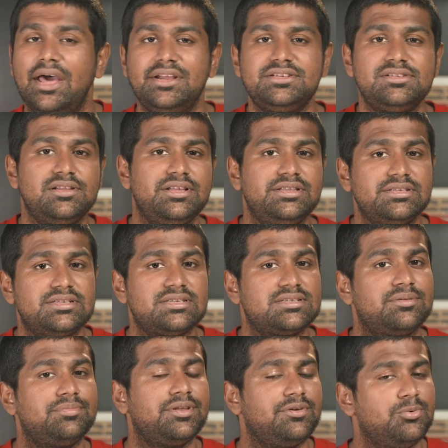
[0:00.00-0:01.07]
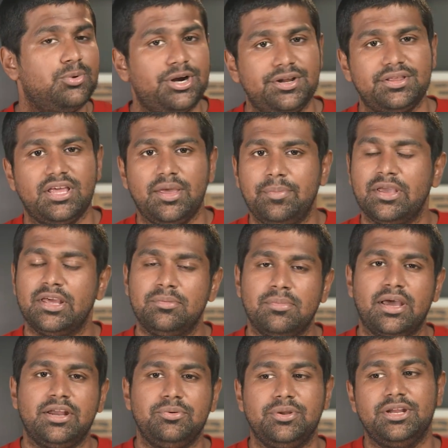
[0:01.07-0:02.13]
Additionally, this is something worth keeping in
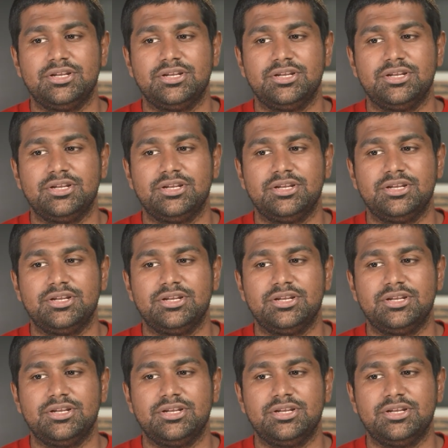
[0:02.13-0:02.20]
mind when